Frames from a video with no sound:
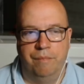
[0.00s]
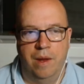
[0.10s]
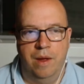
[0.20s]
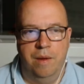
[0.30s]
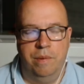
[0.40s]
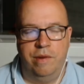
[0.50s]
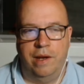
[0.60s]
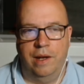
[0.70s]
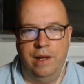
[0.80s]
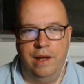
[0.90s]

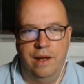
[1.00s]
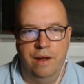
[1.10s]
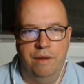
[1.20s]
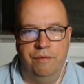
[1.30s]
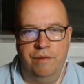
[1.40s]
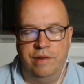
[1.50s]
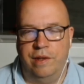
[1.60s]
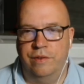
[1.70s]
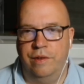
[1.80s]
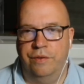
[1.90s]
particularly the
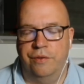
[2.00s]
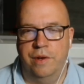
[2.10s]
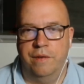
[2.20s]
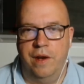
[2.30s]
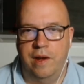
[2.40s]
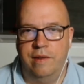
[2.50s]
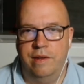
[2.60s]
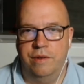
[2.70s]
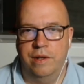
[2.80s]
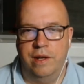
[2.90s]
60s through to the 90s,
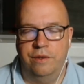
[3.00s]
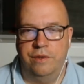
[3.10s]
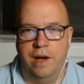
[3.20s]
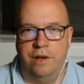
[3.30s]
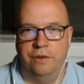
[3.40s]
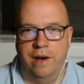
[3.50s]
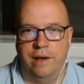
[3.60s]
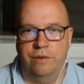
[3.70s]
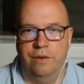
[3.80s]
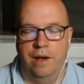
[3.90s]
you know, your Star
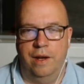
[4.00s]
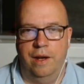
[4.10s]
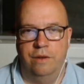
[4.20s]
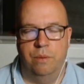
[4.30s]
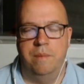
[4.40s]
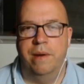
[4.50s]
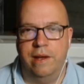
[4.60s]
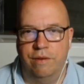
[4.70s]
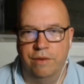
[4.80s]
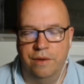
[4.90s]
Treks, Twin Peaks
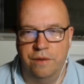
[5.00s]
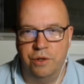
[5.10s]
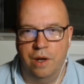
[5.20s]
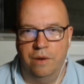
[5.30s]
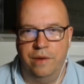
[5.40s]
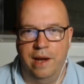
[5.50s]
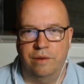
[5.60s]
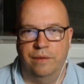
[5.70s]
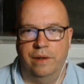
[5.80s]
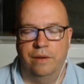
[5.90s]
is another show, The
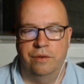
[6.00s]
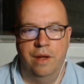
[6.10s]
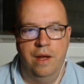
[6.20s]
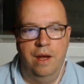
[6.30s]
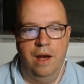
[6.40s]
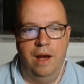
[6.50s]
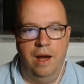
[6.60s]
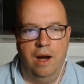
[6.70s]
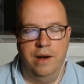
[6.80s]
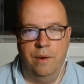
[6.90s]
X-Files.
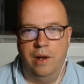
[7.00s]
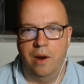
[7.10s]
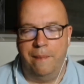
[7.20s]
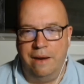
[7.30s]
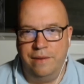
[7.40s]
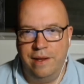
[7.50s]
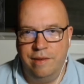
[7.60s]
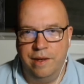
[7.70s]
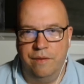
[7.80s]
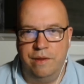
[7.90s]
I know a lot about these,
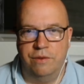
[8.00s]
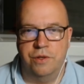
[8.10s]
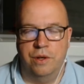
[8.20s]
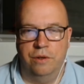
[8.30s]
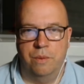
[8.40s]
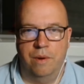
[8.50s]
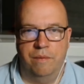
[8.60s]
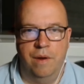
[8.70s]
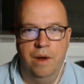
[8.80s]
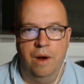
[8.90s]
you know, these are shows where
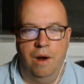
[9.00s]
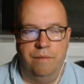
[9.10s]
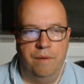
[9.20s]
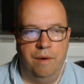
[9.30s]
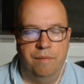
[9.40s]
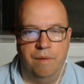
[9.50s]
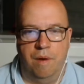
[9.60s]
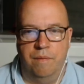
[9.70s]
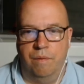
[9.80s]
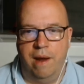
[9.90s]
I've
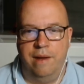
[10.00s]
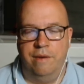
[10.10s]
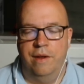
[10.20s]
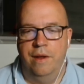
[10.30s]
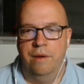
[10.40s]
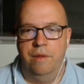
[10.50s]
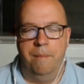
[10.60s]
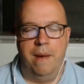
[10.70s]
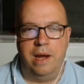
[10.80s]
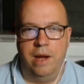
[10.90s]
read the
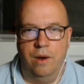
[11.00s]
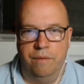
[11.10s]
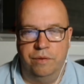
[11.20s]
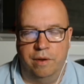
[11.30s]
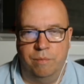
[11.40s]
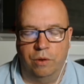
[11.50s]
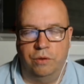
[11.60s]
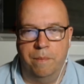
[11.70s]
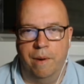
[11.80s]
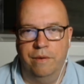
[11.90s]
making ofs, I've watched the
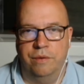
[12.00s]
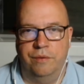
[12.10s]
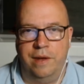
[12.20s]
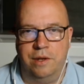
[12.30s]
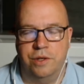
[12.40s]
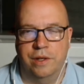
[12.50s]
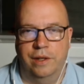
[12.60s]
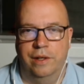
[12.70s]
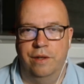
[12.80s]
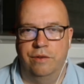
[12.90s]
bonus
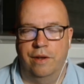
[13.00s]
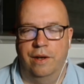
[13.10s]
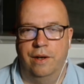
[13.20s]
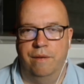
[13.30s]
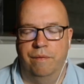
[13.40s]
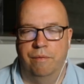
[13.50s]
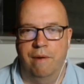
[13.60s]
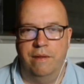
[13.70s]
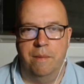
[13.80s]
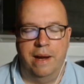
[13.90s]
features, I've read
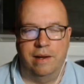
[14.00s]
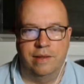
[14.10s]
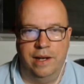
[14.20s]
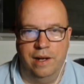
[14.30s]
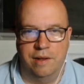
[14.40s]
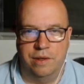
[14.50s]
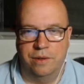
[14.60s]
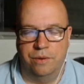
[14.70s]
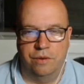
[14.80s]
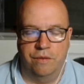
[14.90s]
the magazine
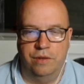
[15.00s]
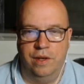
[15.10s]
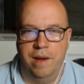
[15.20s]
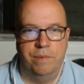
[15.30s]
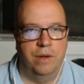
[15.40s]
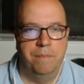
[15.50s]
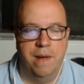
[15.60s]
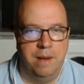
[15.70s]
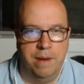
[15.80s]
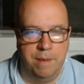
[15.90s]
articles, I've seen the episode many,
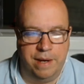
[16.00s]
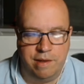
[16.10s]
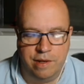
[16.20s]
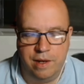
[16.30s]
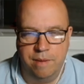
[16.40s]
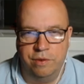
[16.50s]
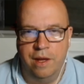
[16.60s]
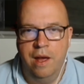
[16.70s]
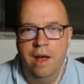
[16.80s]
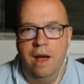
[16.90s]
many, many times.
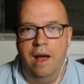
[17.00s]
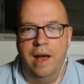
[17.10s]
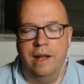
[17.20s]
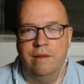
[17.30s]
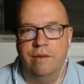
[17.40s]
And